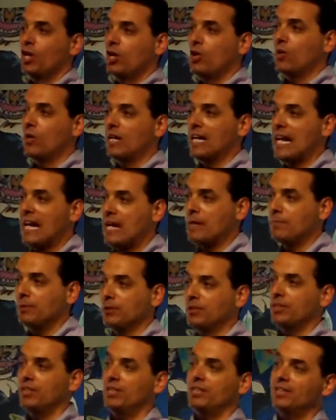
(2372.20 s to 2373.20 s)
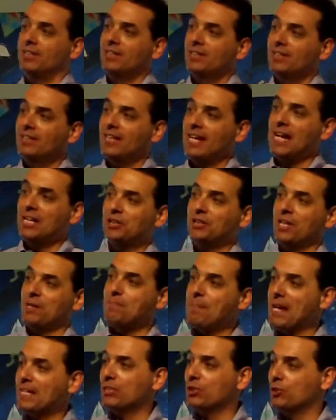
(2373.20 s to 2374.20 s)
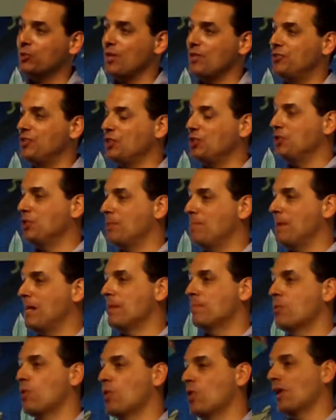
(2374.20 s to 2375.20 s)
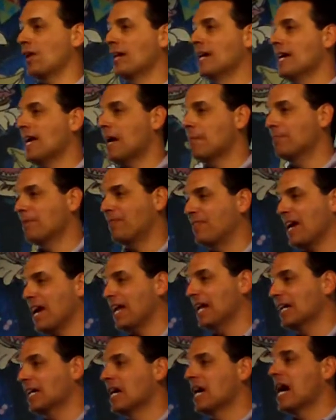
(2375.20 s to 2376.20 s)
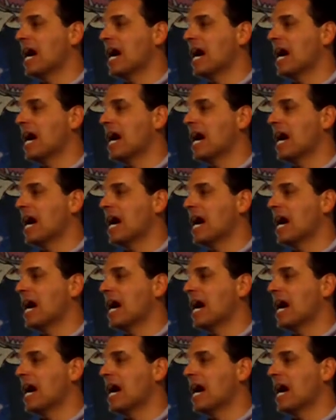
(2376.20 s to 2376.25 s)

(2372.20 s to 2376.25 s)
who are able to actually make the transition to being more empathetic.